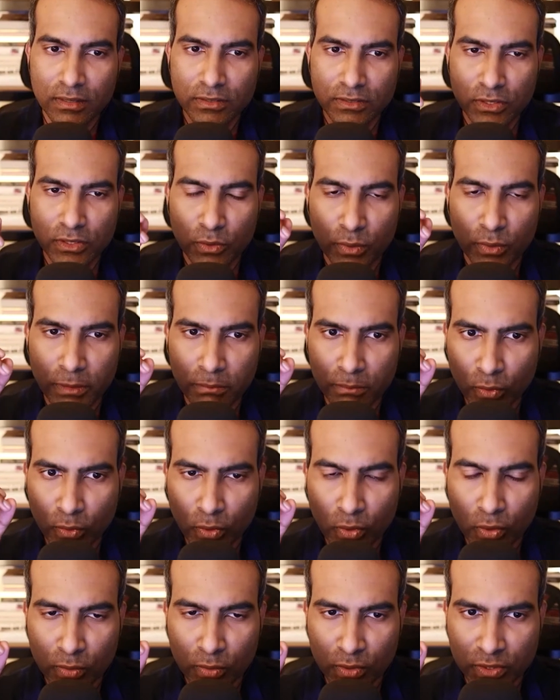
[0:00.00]
So when
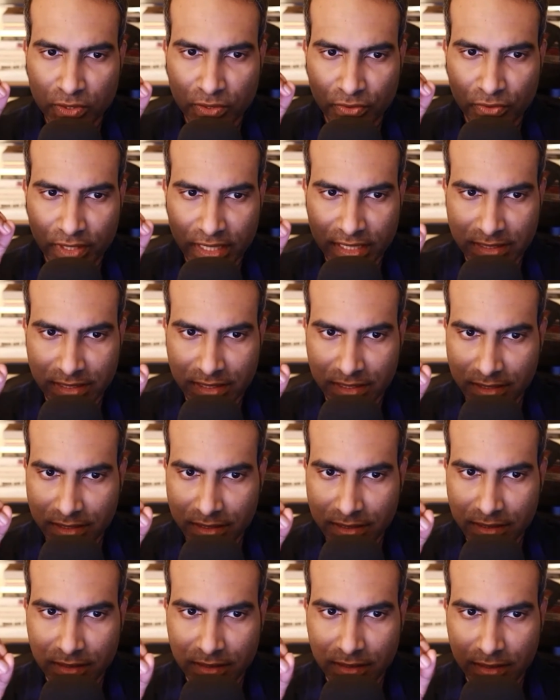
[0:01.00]
Paul was arrested,
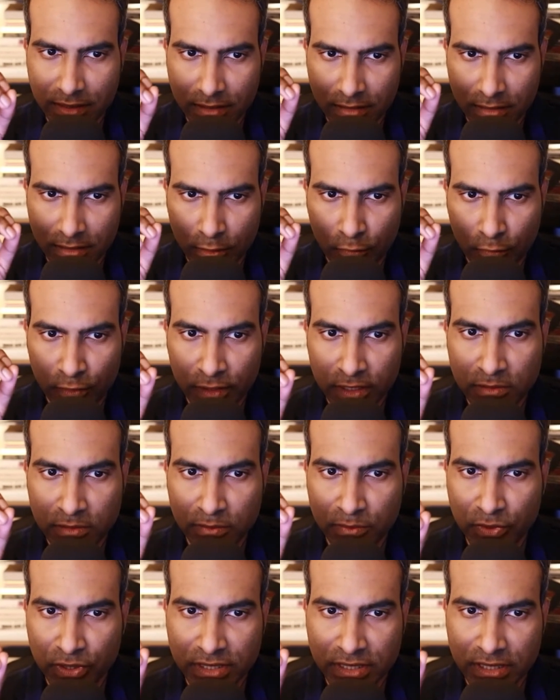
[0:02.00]
the first
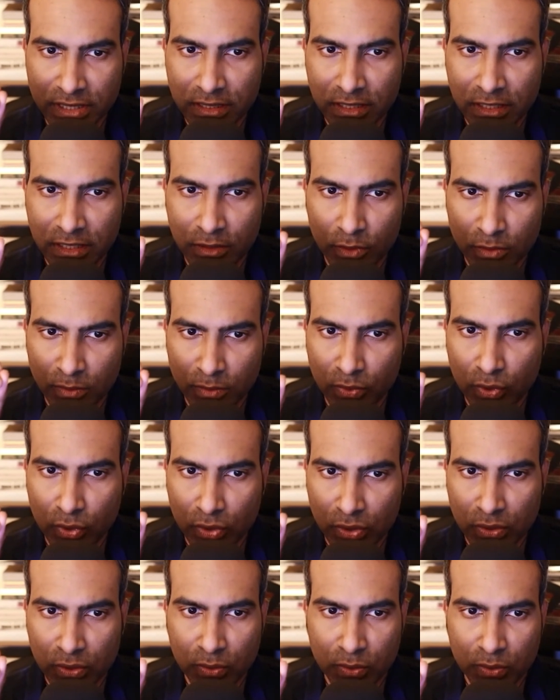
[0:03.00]
prison he was brought to